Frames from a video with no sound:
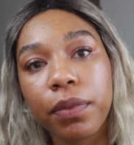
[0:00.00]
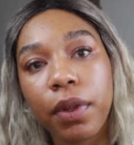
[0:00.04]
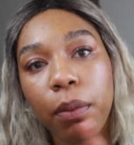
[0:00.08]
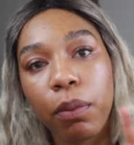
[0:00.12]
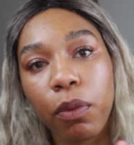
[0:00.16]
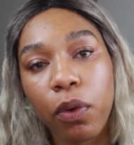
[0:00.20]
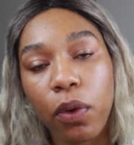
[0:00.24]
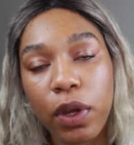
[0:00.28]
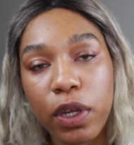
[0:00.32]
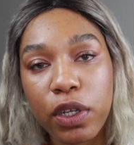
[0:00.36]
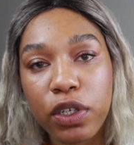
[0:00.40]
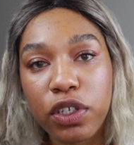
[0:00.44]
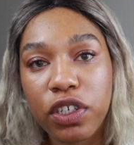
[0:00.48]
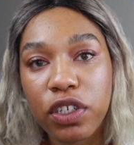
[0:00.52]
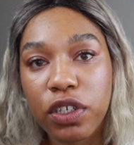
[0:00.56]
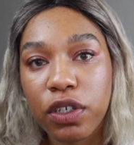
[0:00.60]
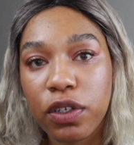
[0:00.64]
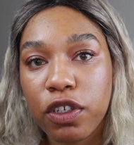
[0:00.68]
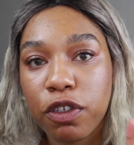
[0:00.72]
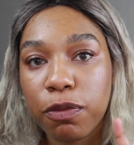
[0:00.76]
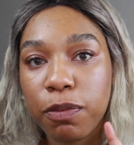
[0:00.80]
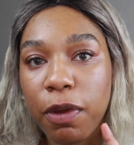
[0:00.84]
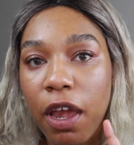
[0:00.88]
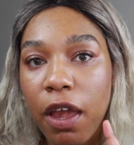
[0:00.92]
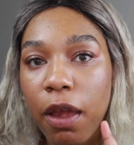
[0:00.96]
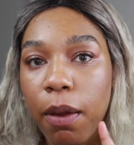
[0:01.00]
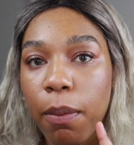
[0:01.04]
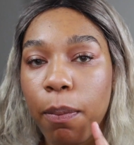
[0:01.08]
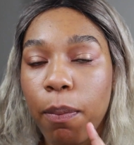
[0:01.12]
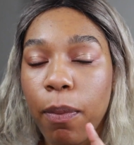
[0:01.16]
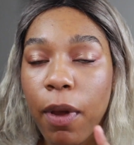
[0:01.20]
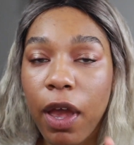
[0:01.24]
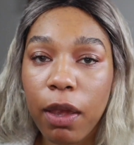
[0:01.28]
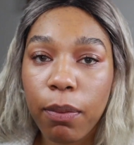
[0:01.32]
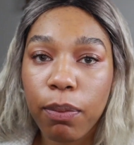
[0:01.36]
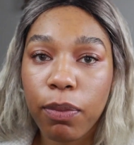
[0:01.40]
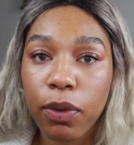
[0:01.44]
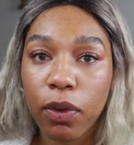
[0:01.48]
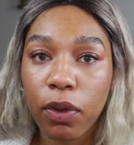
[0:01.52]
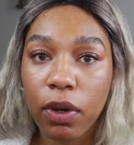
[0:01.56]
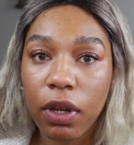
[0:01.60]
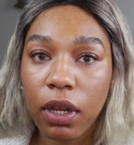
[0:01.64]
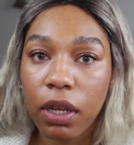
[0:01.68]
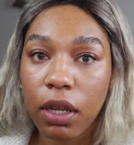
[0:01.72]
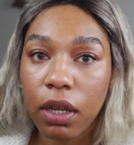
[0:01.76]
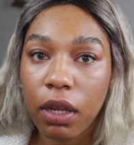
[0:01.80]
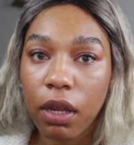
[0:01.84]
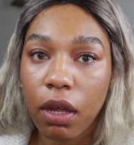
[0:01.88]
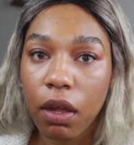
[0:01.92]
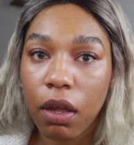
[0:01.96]
I'm going to use my Bite
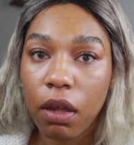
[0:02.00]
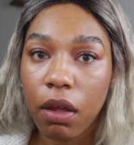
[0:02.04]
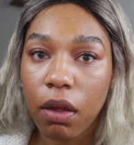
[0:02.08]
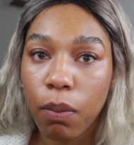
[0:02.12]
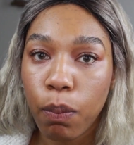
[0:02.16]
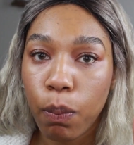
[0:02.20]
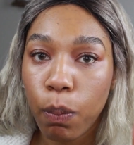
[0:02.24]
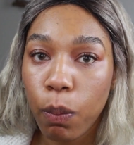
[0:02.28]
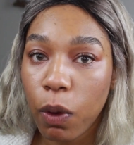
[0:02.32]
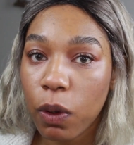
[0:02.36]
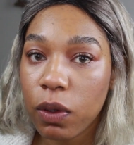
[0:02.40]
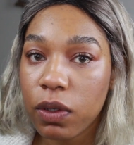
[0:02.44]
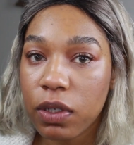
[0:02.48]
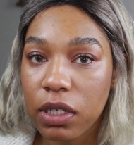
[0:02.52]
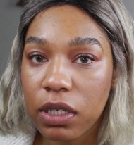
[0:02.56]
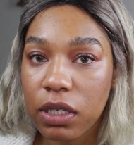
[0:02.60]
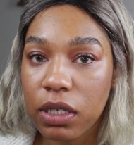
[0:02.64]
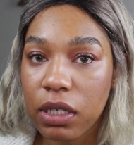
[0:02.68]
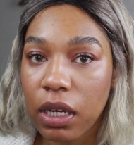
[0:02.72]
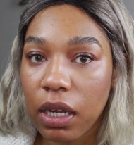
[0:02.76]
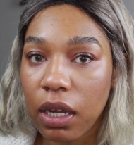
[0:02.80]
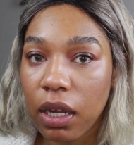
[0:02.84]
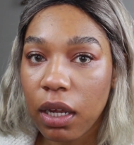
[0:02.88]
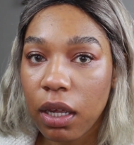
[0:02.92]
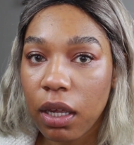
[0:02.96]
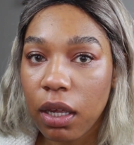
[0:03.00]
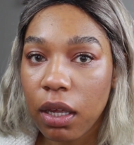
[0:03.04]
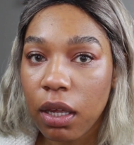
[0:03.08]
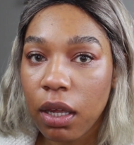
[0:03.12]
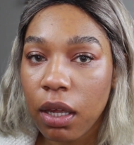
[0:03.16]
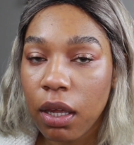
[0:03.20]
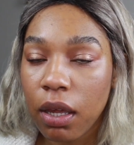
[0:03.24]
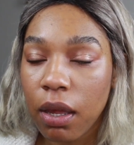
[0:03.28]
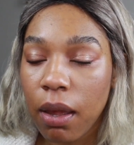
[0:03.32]
Beauty multi-stick.